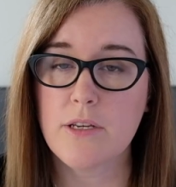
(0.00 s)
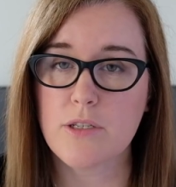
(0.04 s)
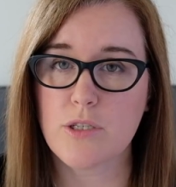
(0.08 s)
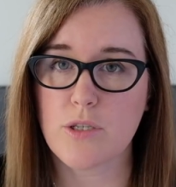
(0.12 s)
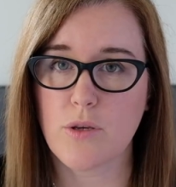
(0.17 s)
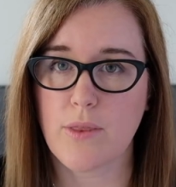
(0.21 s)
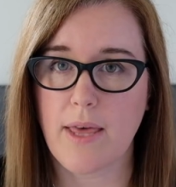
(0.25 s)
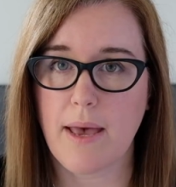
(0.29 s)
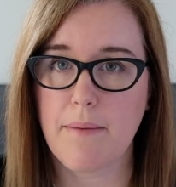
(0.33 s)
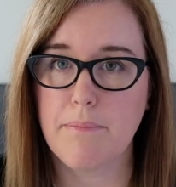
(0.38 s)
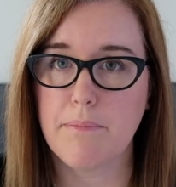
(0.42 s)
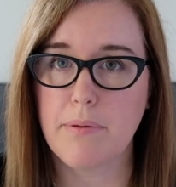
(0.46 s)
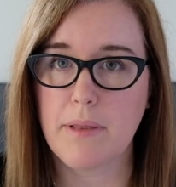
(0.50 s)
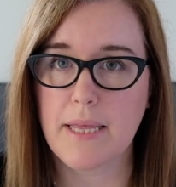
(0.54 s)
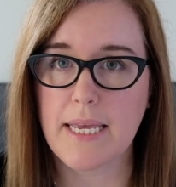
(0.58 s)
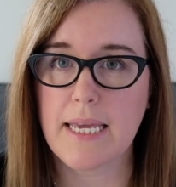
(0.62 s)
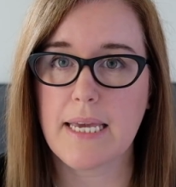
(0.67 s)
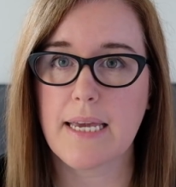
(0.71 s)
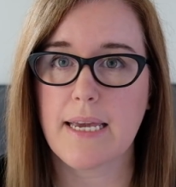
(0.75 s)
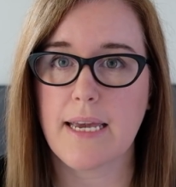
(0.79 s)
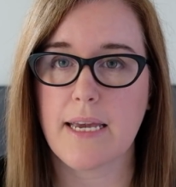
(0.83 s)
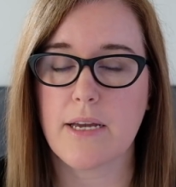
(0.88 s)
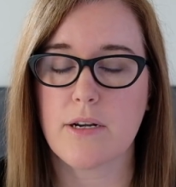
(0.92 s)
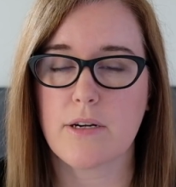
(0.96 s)
so that
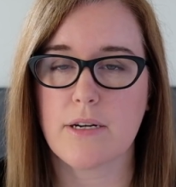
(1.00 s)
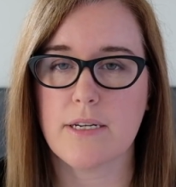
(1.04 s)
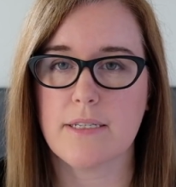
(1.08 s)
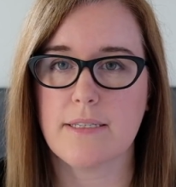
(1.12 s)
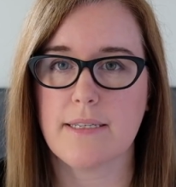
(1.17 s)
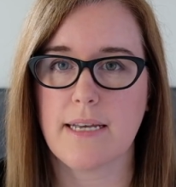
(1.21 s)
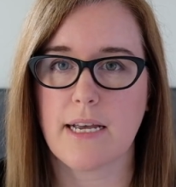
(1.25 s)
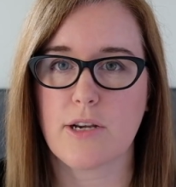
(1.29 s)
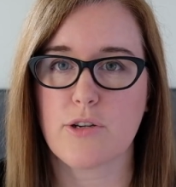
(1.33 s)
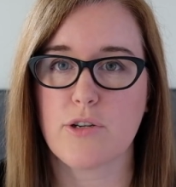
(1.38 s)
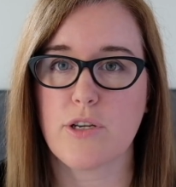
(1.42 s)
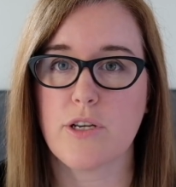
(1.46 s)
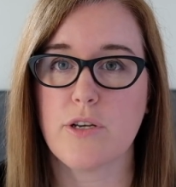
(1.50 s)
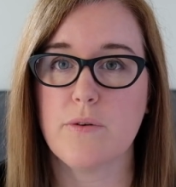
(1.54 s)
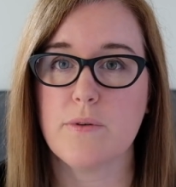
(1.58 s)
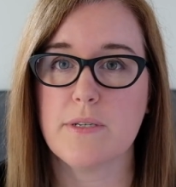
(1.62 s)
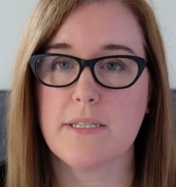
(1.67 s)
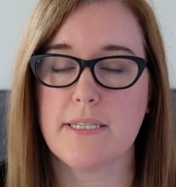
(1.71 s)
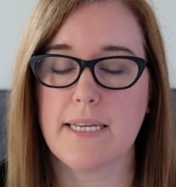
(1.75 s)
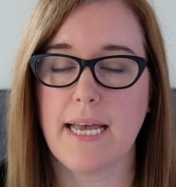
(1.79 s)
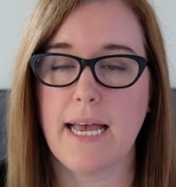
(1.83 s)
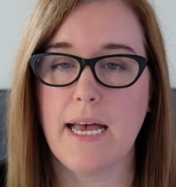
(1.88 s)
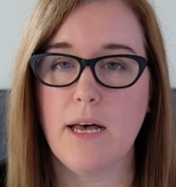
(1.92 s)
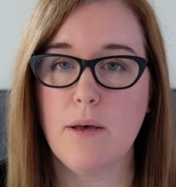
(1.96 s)
blinking area is actually
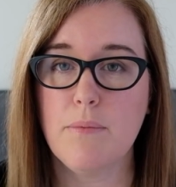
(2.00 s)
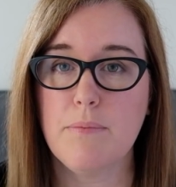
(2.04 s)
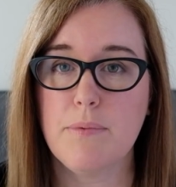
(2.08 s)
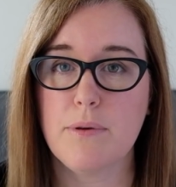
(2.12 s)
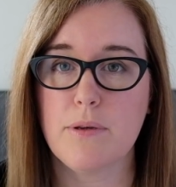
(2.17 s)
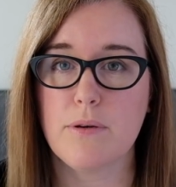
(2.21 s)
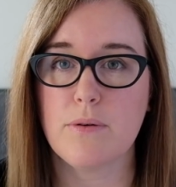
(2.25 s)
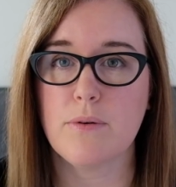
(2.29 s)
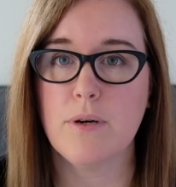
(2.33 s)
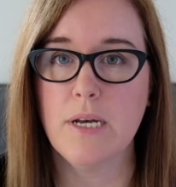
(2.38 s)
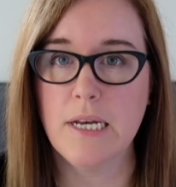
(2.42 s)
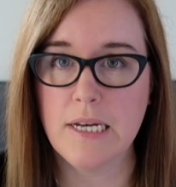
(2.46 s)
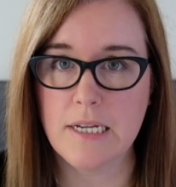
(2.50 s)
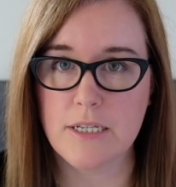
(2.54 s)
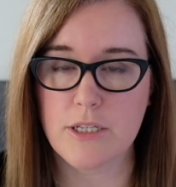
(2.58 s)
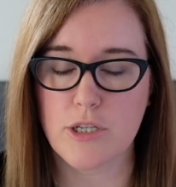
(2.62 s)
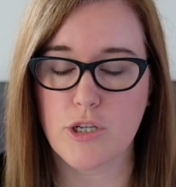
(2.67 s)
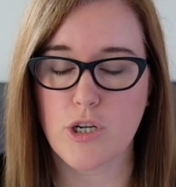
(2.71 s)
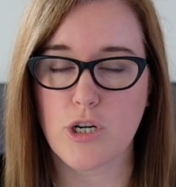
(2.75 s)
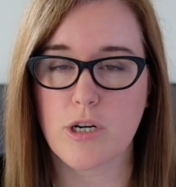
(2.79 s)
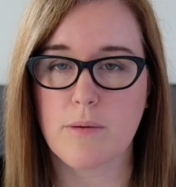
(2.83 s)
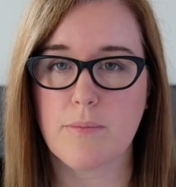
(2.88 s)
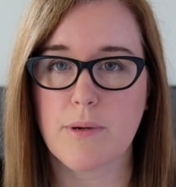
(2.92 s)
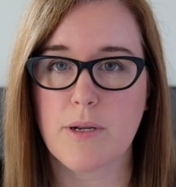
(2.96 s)
going to help you
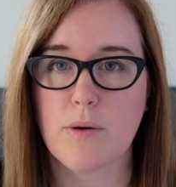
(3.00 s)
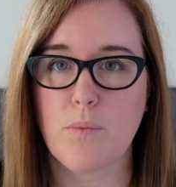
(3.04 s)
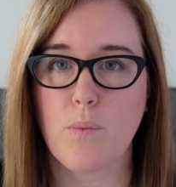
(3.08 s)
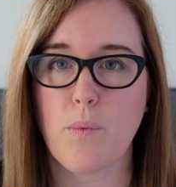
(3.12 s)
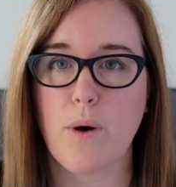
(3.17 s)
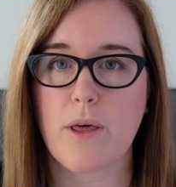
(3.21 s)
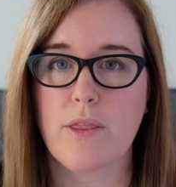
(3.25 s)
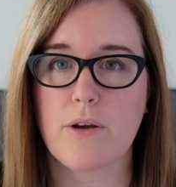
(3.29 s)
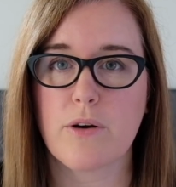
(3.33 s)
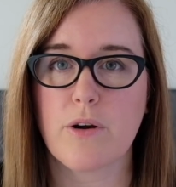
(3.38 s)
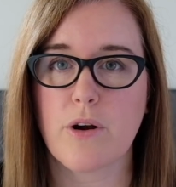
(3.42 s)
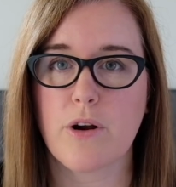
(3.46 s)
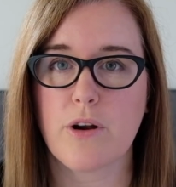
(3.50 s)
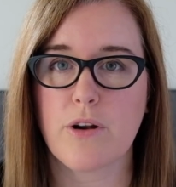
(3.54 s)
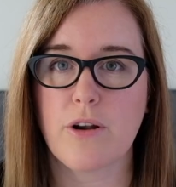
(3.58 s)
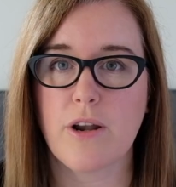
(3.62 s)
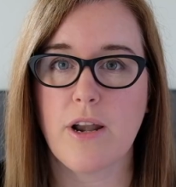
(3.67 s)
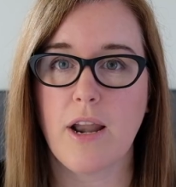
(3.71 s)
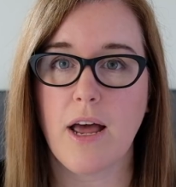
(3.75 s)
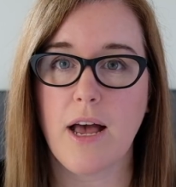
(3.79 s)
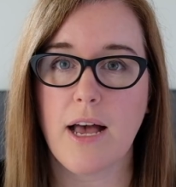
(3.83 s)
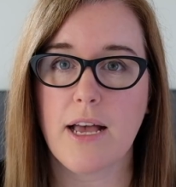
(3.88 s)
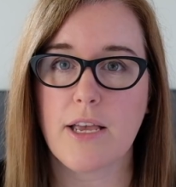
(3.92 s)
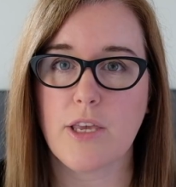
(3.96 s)
determine whether or
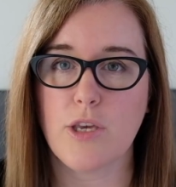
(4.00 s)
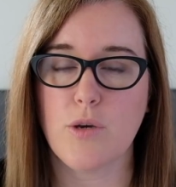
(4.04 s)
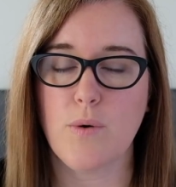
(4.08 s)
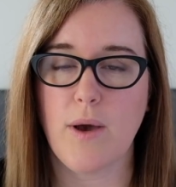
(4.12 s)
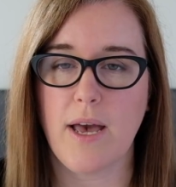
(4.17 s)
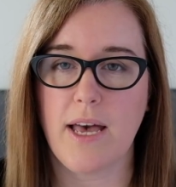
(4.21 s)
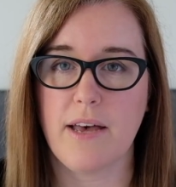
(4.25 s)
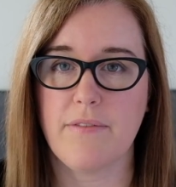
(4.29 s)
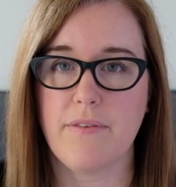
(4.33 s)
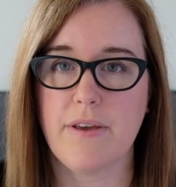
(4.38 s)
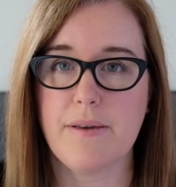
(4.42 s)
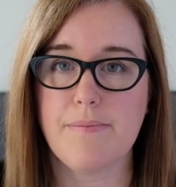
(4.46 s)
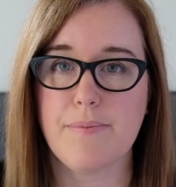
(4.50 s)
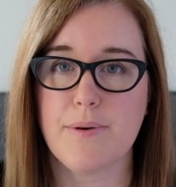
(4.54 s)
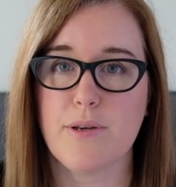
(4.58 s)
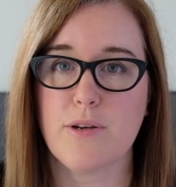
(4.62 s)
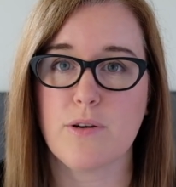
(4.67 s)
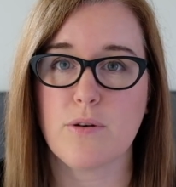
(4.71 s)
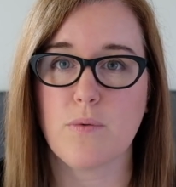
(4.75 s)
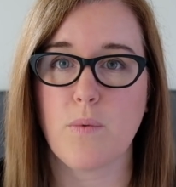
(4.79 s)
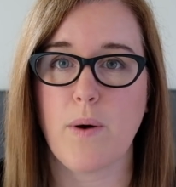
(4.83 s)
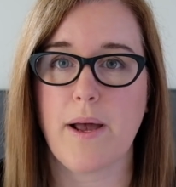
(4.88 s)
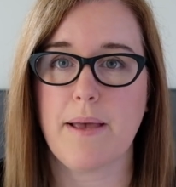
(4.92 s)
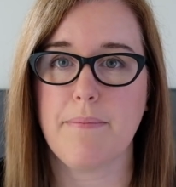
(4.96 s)
not you have a
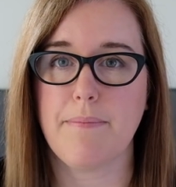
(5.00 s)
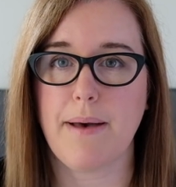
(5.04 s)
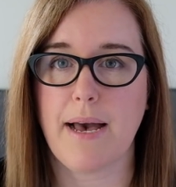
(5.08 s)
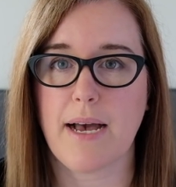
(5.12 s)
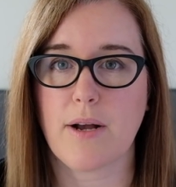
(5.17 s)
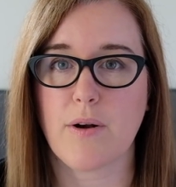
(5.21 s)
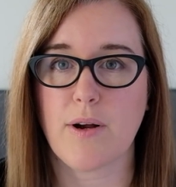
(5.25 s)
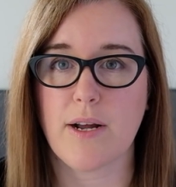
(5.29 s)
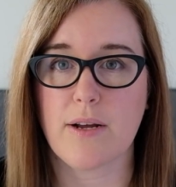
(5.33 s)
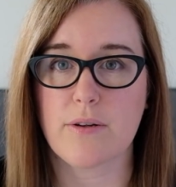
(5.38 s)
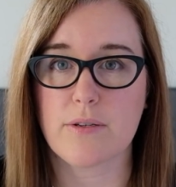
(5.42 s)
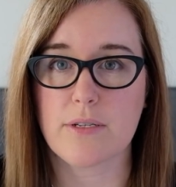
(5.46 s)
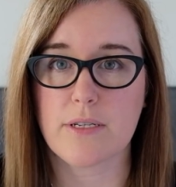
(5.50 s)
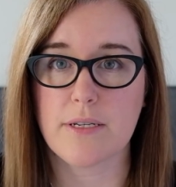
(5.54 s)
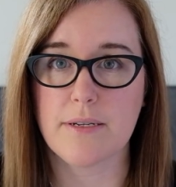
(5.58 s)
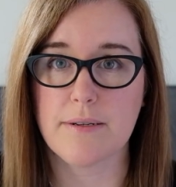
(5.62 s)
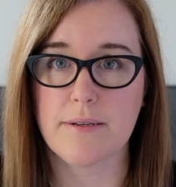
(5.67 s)
pure white background.